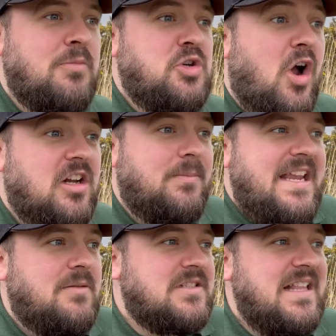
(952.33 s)
trying to
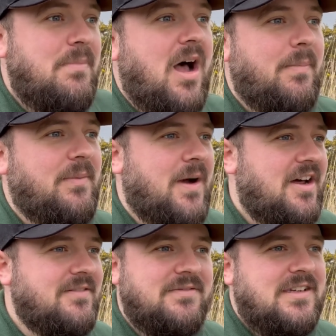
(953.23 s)
make them slip up, but
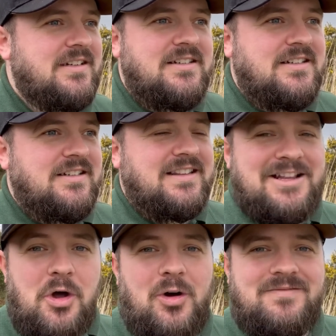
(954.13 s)
they're not.